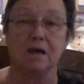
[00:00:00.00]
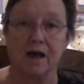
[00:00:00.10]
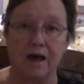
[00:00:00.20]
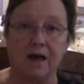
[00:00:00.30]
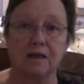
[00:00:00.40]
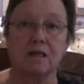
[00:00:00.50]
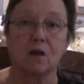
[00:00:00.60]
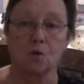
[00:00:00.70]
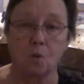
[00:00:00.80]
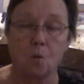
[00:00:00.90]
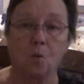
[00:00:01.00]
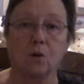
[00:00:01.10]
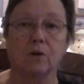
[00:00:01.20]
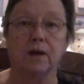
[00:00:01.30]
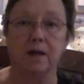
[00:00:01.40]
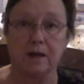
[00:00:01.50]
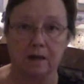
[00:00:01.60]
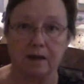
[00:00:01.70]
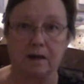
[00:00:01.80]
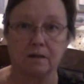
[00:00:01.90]
has corn
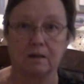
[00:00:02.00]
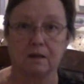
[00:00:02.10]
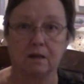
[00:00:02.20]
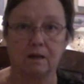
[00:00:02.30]
in it.